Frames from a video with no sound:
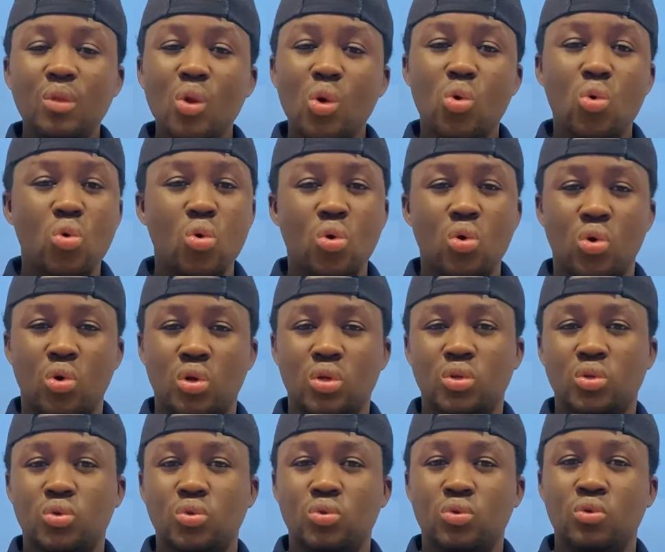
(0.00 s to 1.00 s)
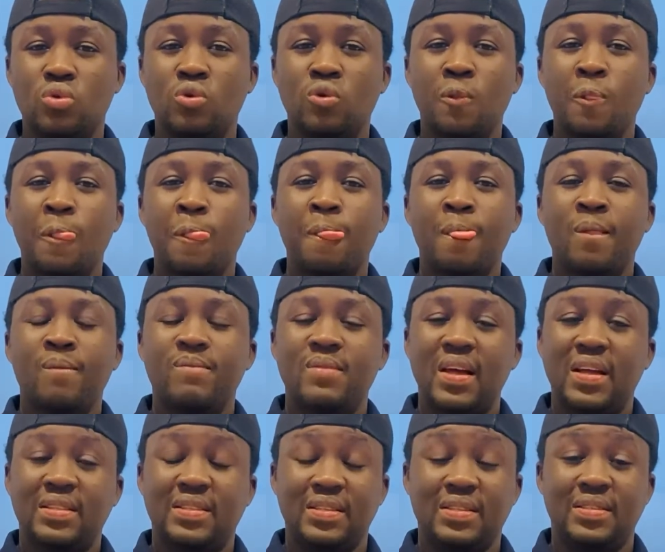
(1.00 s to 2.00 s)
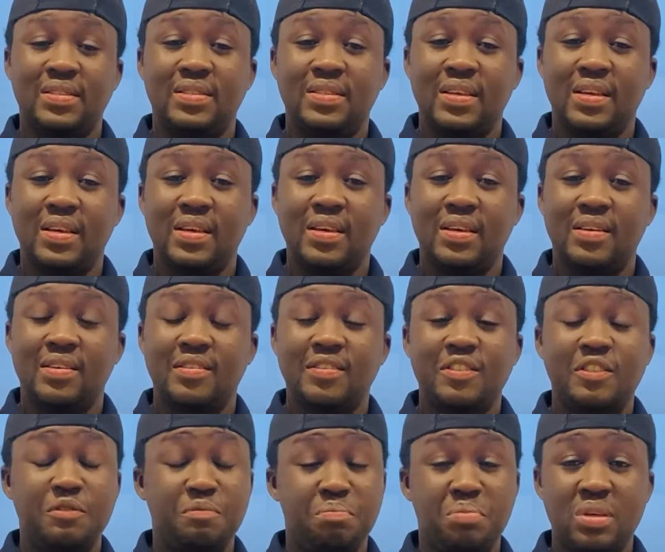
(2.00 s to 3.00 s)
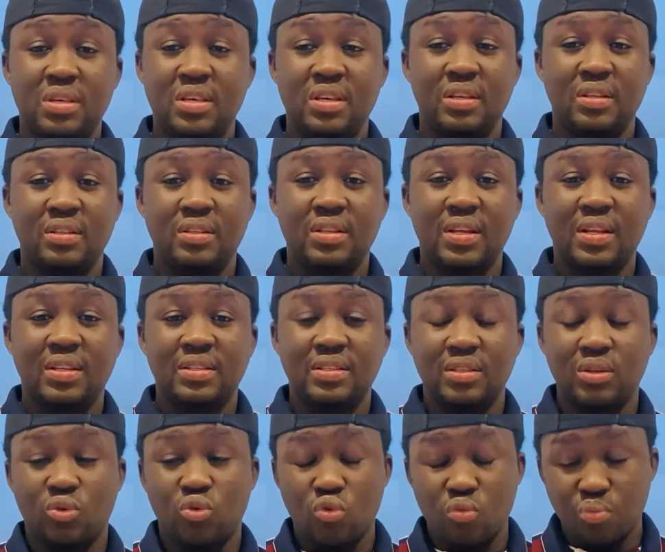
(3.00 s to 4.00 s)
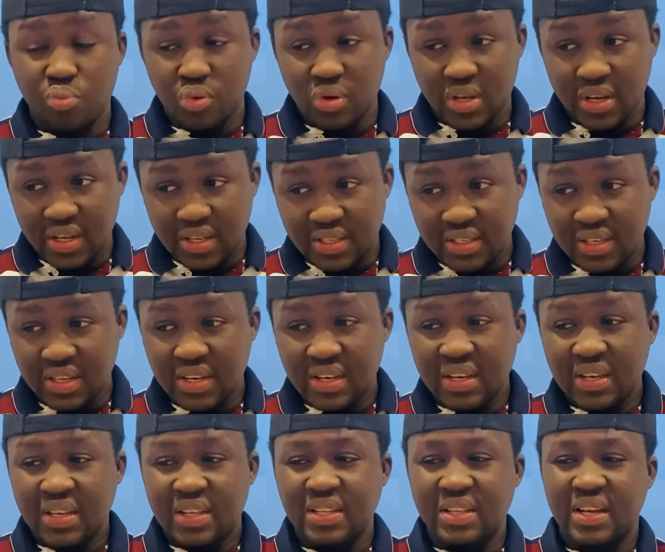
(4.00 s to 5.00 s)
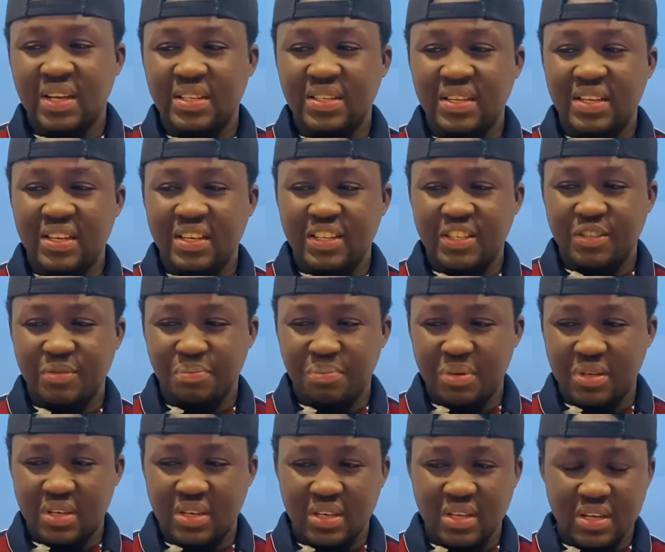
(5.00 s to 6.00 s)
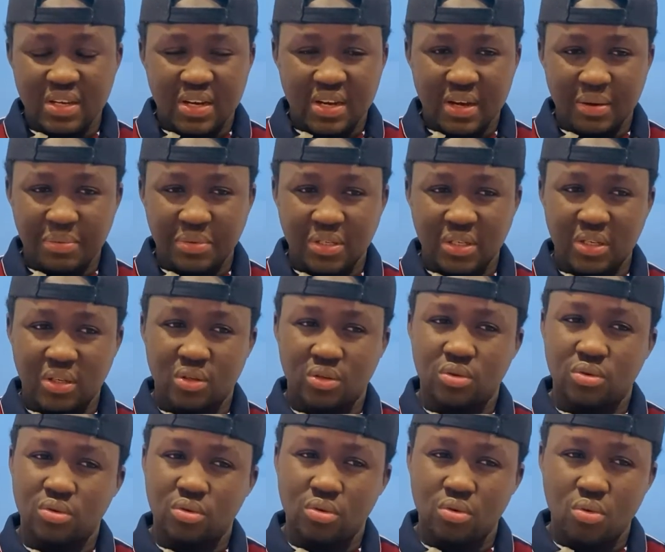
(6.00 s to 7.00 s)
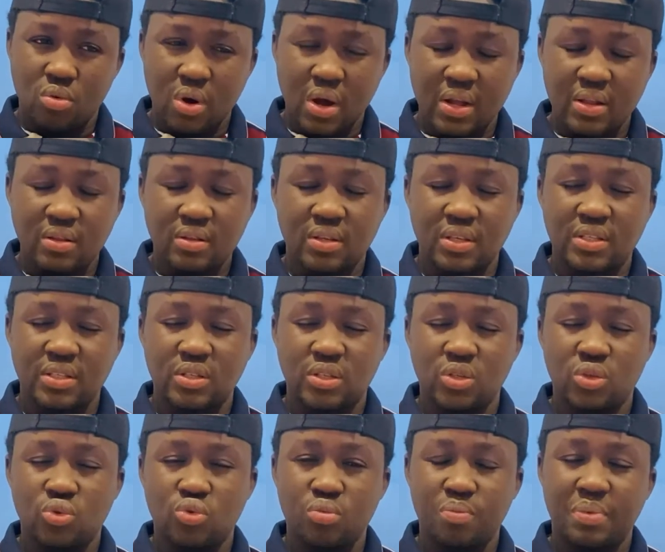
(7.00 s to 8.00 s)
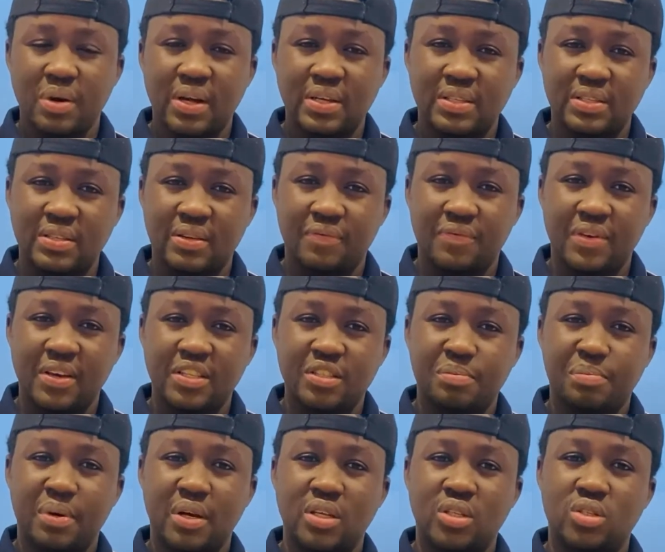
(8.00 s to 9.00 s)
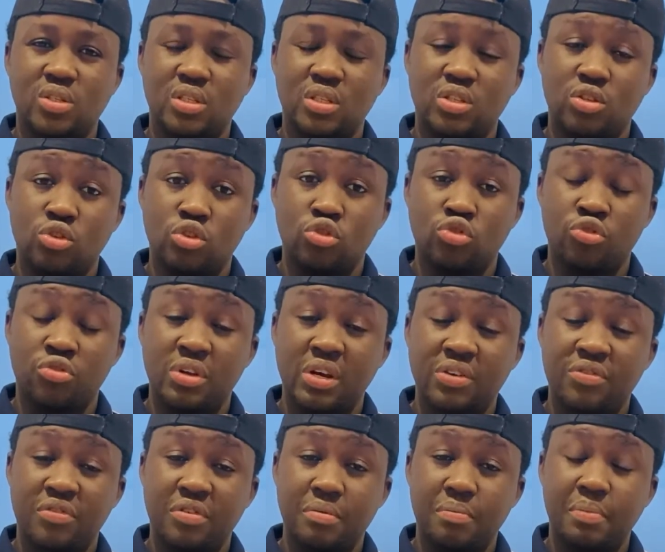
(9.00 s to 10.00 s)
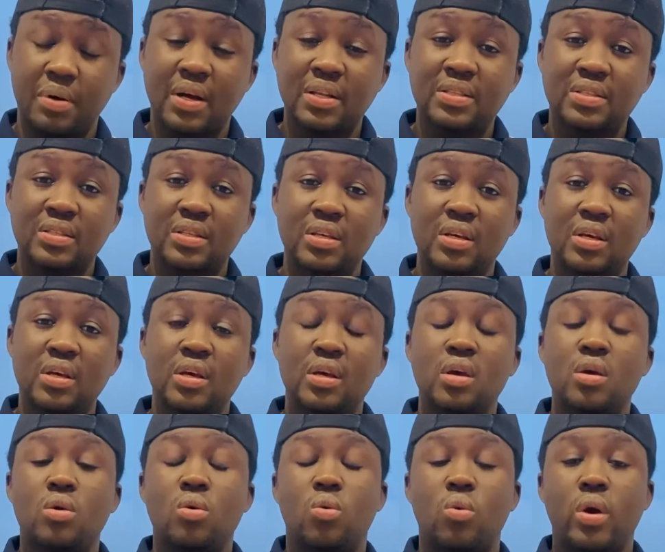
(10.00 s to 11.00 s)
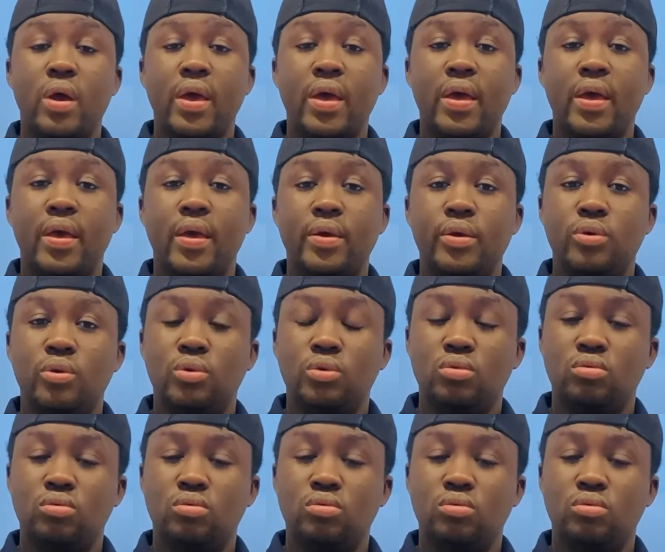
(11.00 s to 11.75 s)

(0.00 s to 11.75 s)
go on. So that is the speaking, that is the component that the speaking comes in. So one, it's in two parts. The first part is introductory part where you